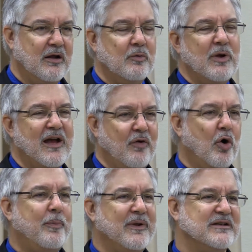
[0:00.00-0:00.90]
We have
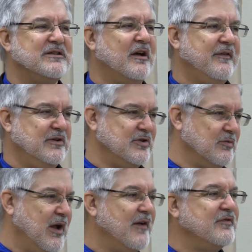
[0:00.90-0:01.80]
hope in his salvation.
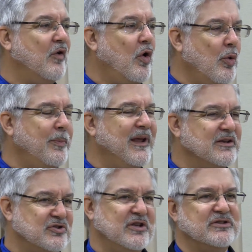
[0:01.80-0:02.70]
We have hope
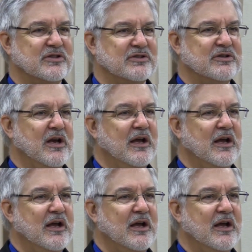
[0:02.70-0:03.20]
in Jesus.